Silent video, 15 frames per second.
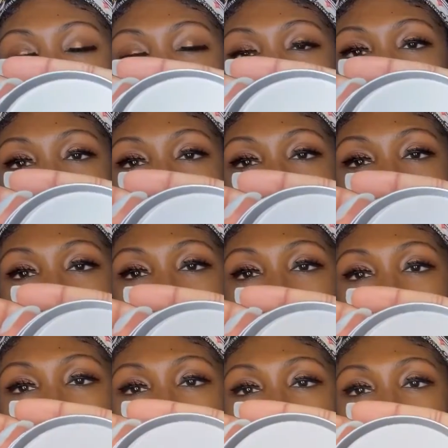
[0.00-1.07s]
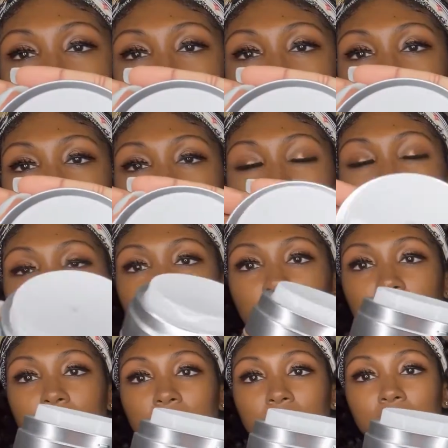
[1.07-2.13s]
can see that, this
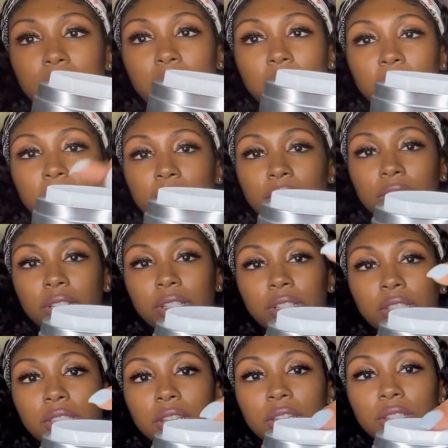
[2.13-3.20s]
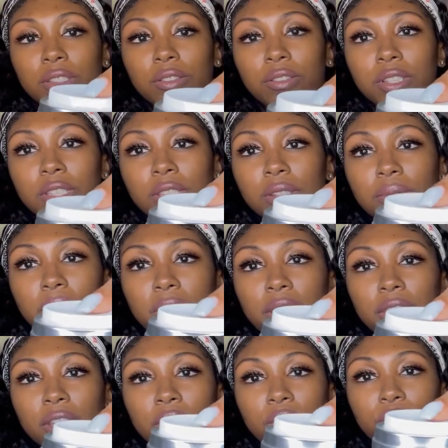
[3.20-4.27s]
is what the top of it looks like. So this is why I
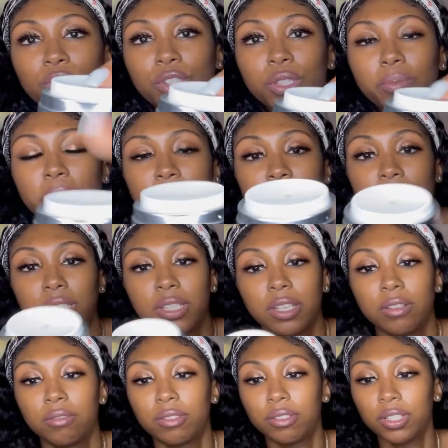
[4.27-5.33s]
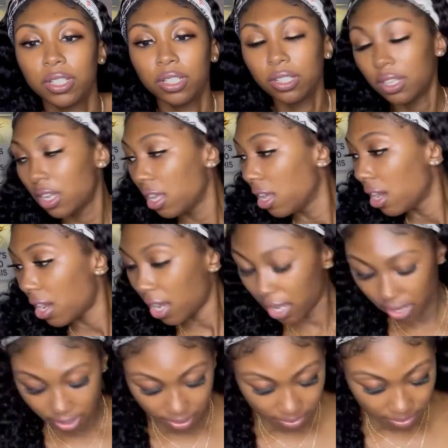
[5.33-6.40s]
think you just press down on it.
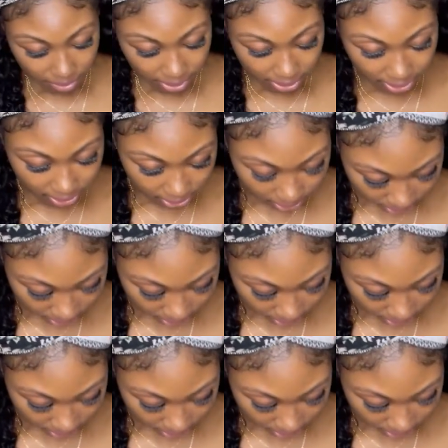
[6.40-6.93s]
But let's